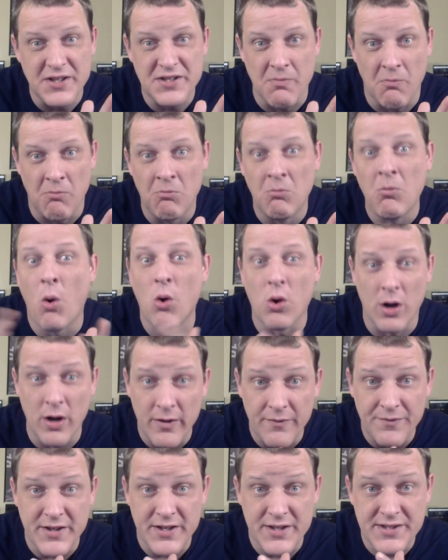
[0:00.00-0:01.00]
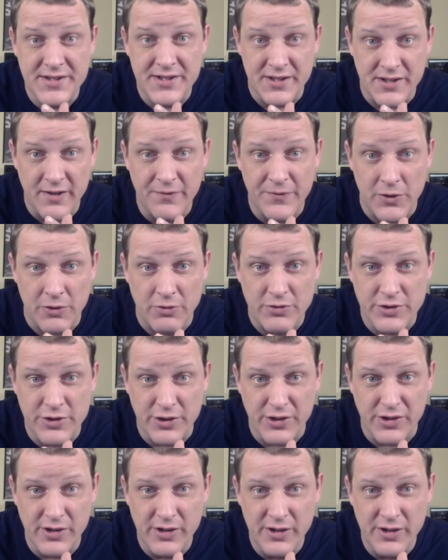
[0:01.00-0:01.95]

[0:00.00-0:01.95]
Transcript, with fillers: more of this in the future.